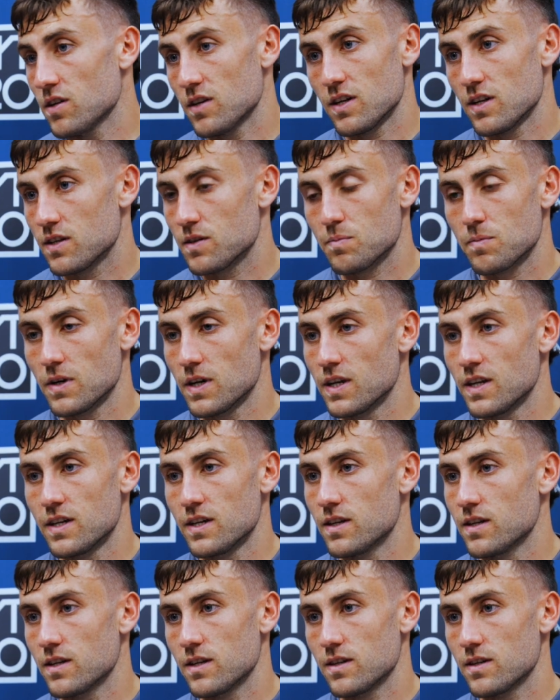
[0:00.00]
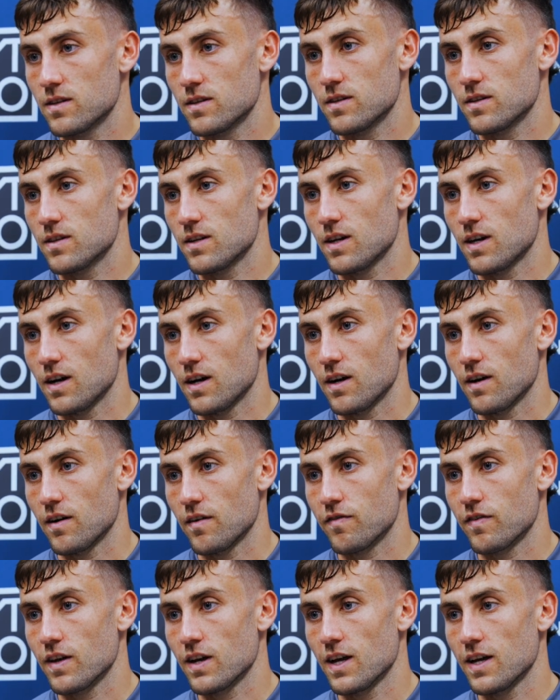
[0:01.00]
It's been I
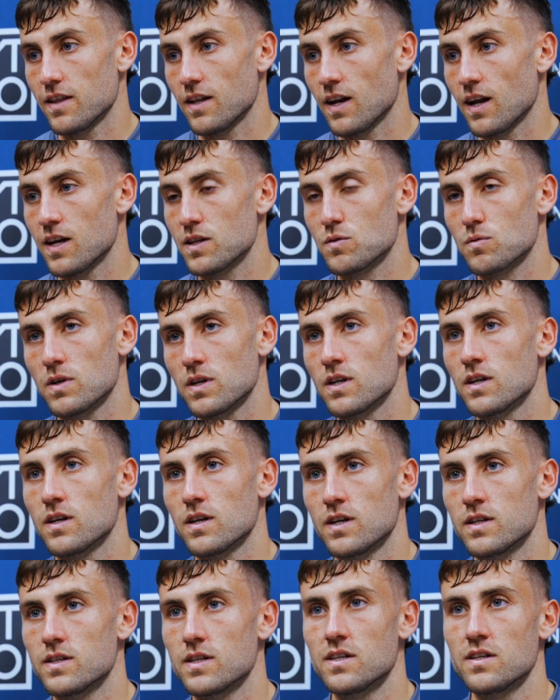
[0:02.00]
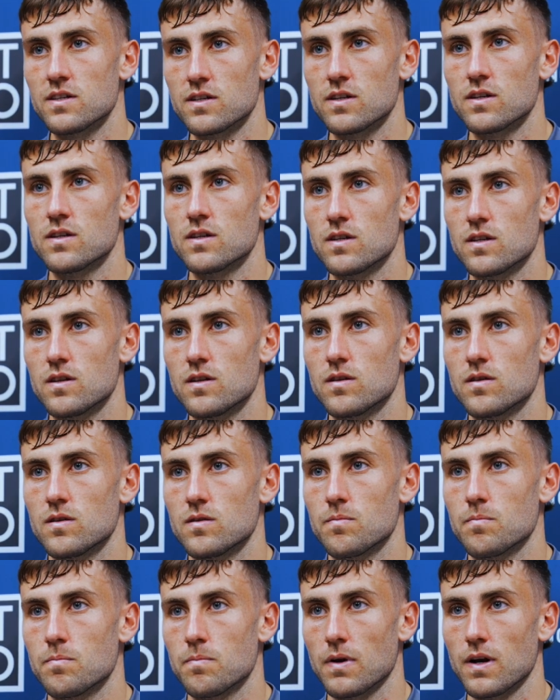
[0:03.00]
feel like the lads were in a, a decent
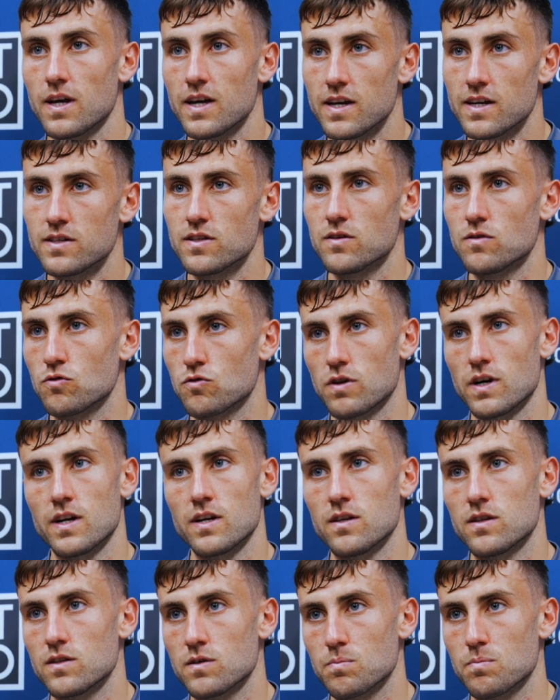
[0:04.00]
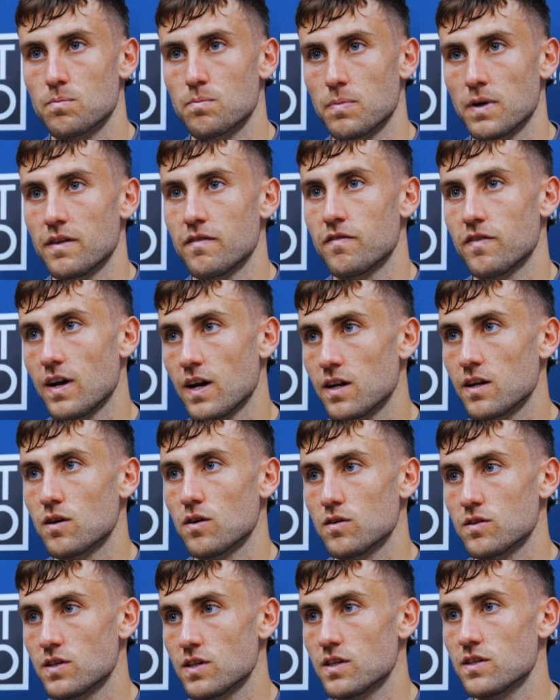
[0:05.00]
place, and training's been fairly
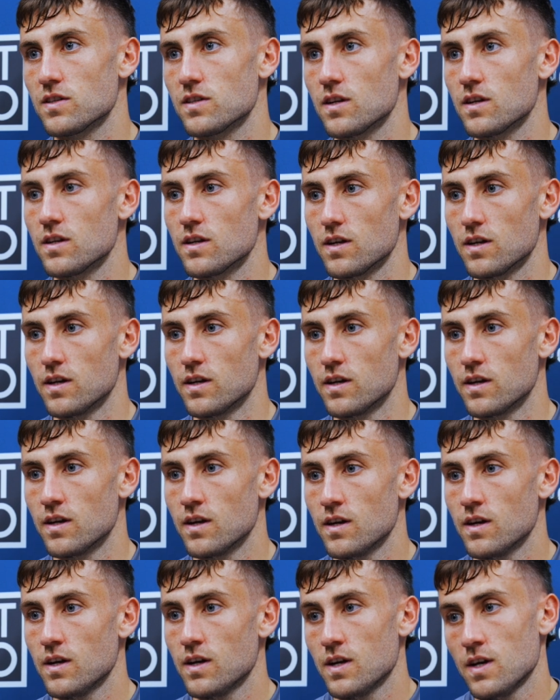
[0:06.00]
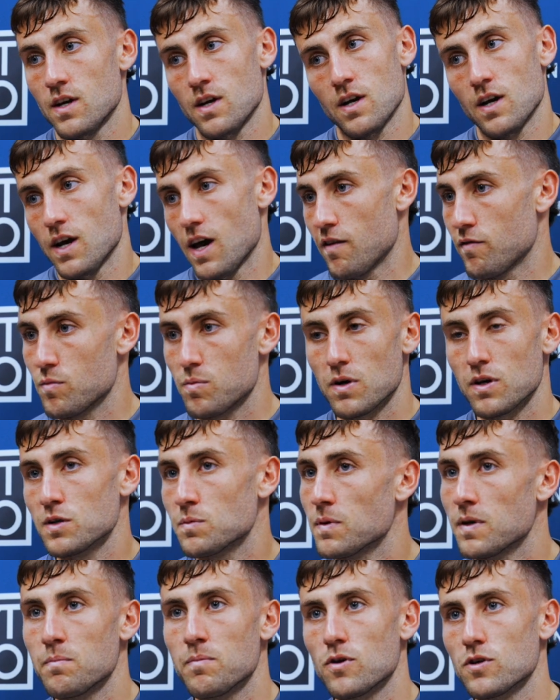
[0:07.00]
consistent, and everybody's
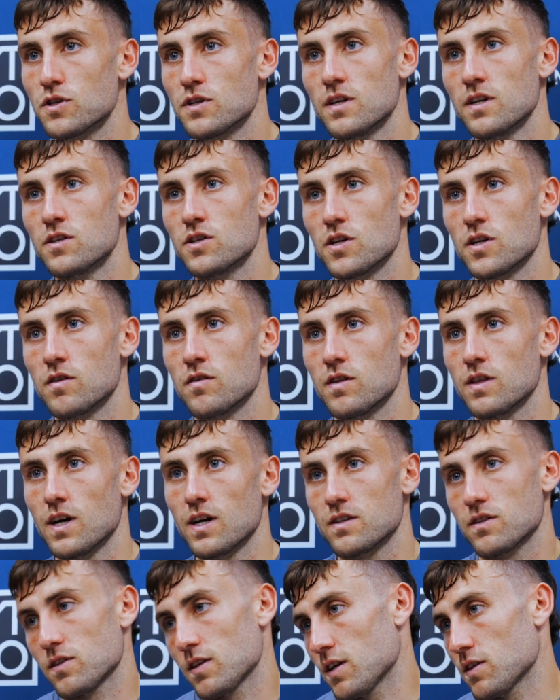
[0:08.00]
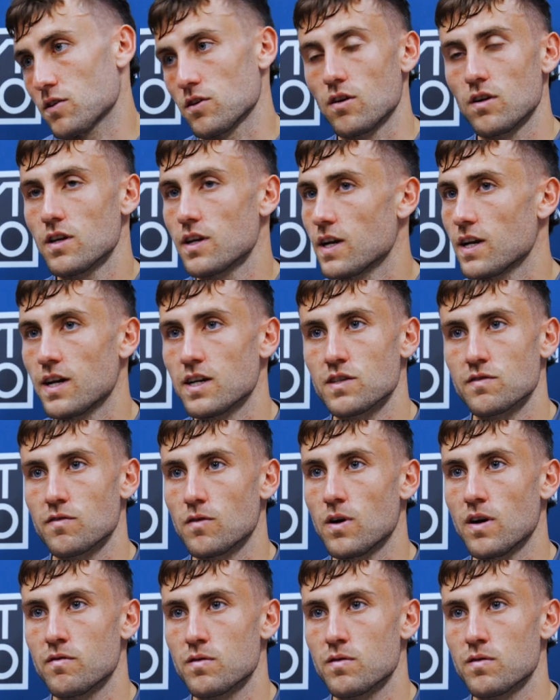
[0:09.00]
been pushing each other, and that's that's all you can ask for.